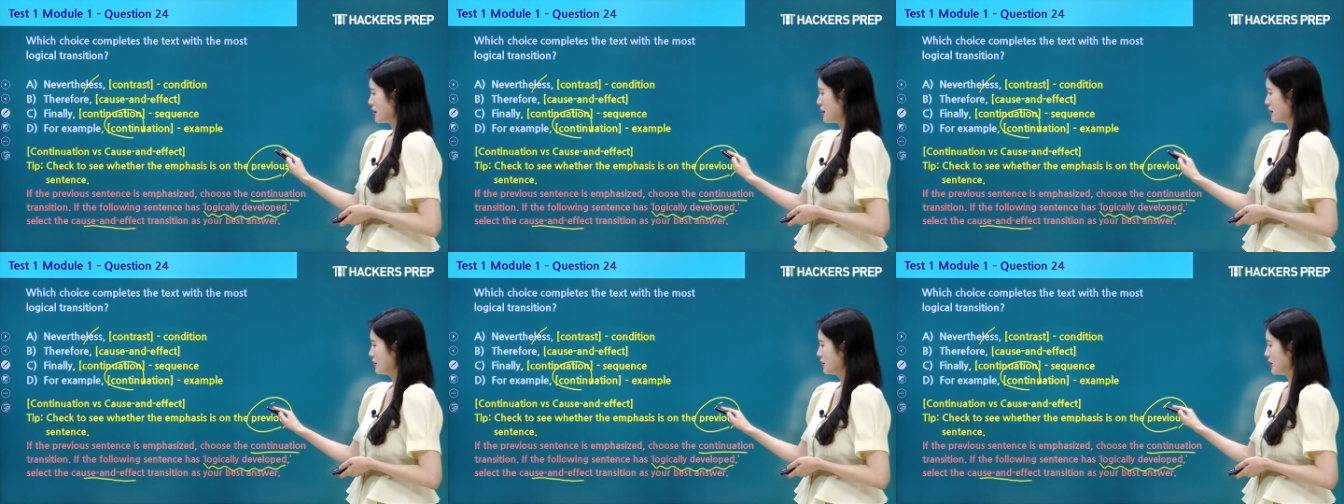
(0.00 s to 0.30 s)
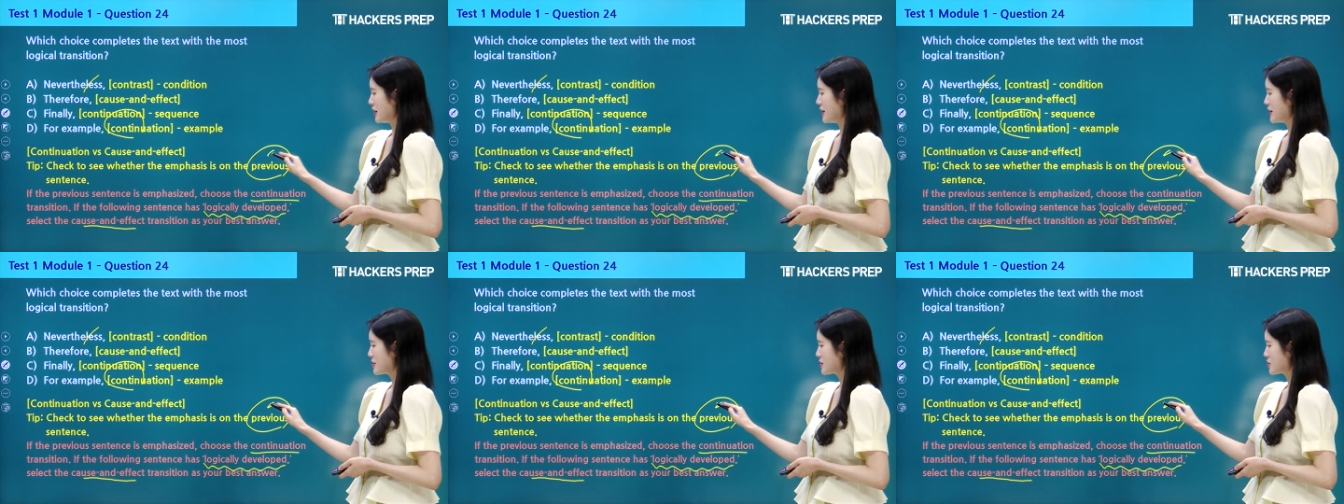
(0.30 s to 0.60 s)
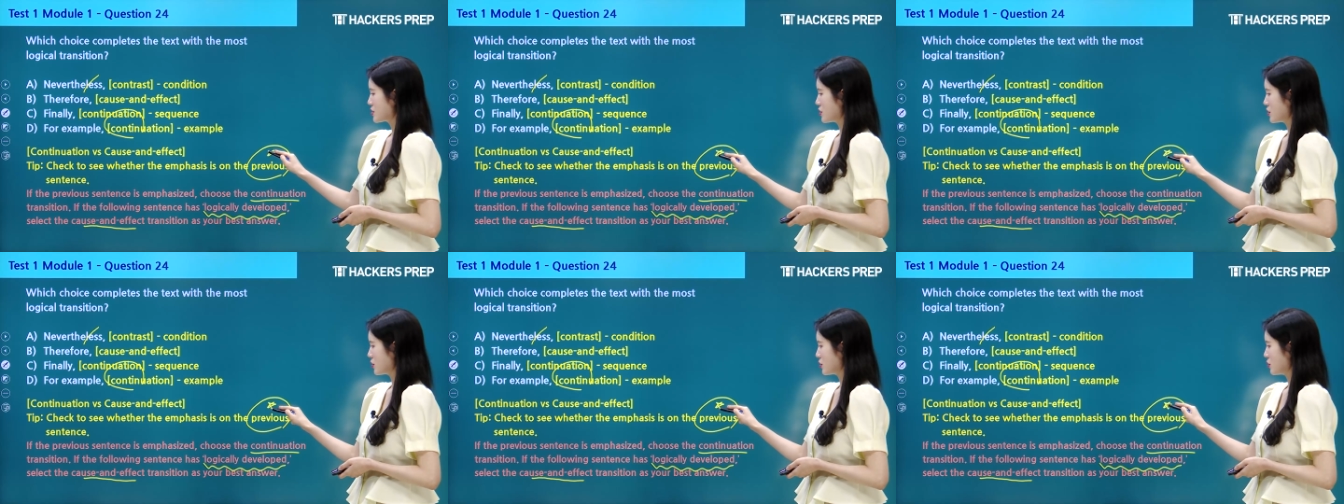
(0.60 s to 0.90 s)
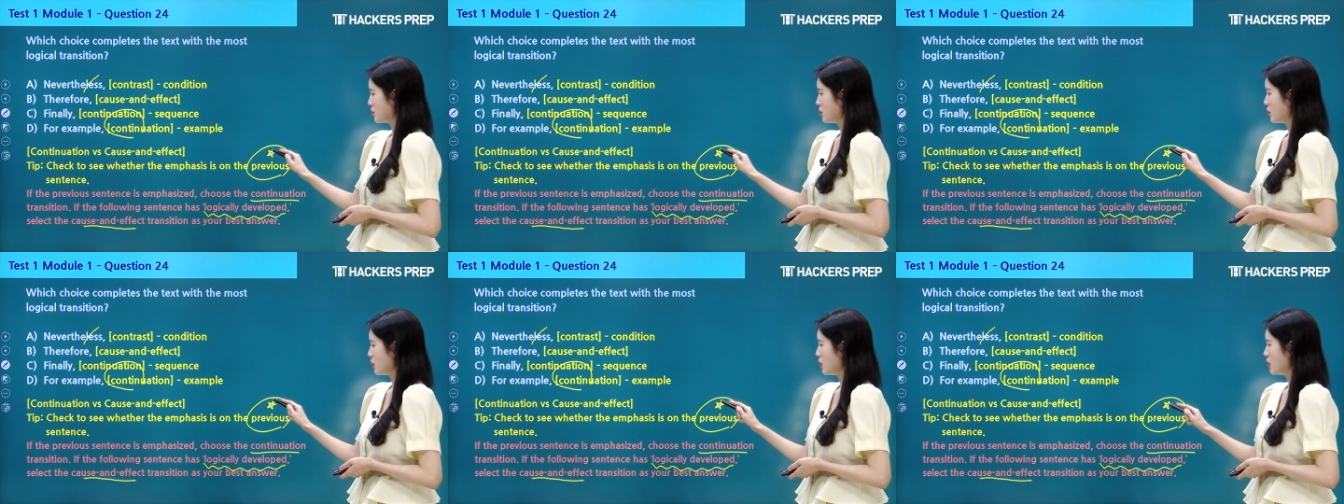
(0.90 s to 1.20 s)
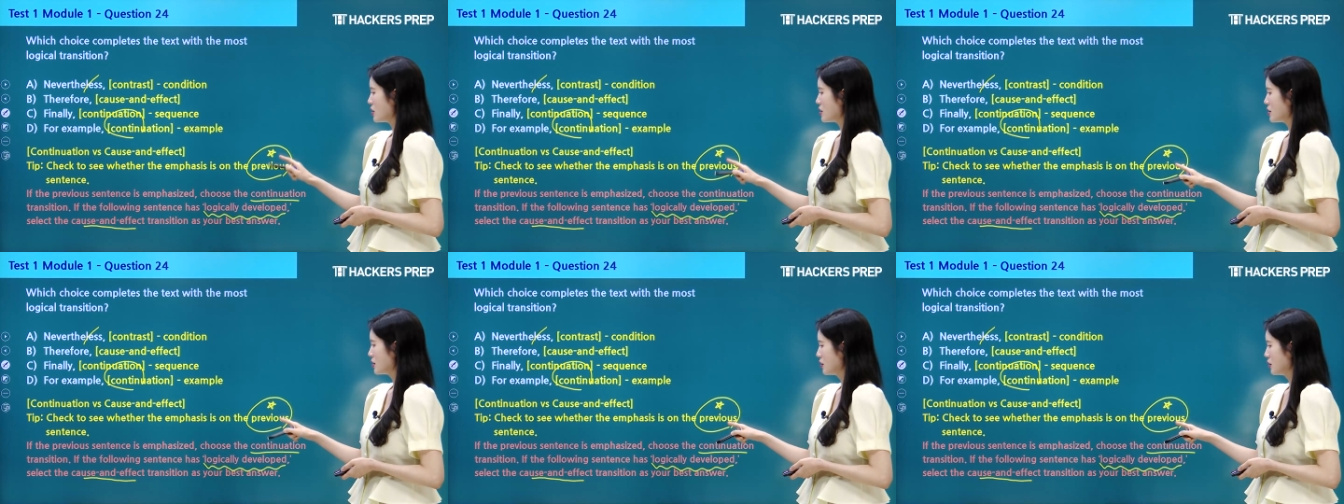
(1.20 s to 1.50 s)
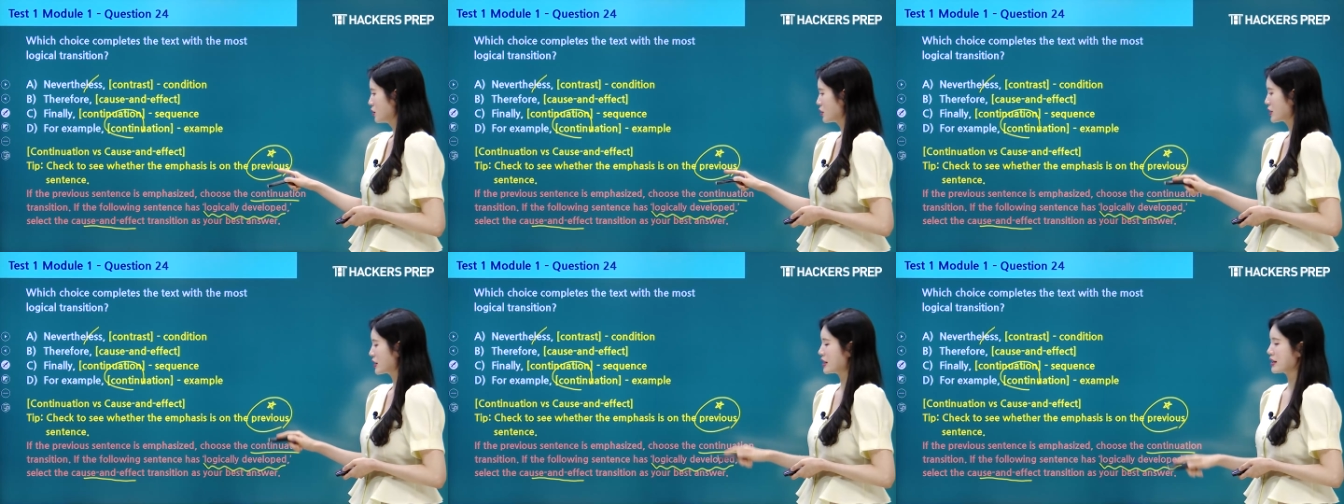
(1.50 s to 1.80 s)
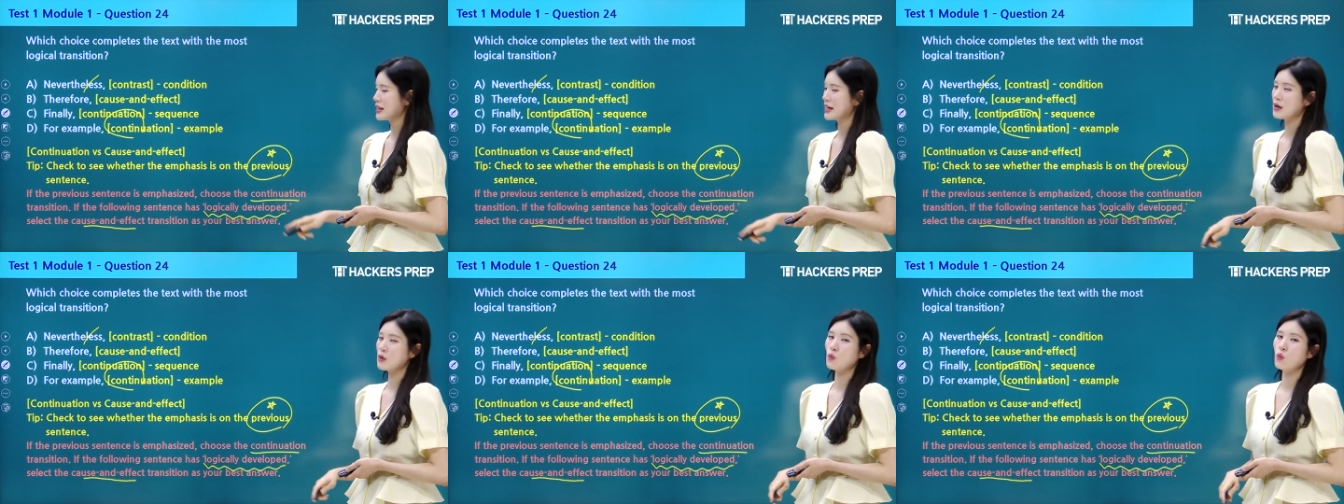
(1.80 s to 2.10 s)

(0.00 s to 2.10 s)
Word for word: leads to looking at